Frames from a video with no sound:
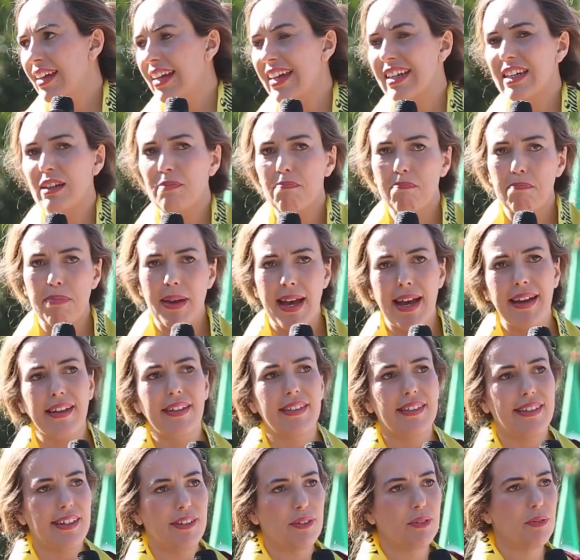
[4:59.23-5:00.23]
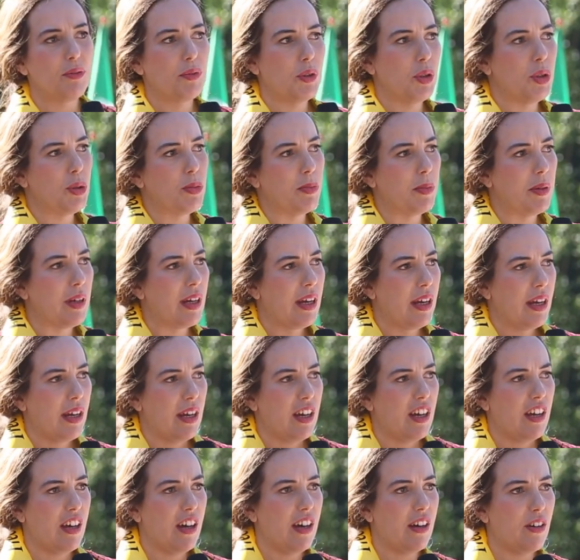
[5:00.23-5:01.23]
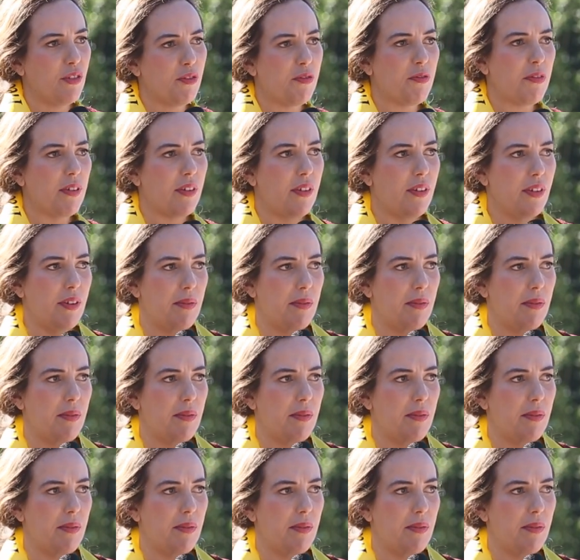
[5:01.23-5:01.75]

in a packed out room of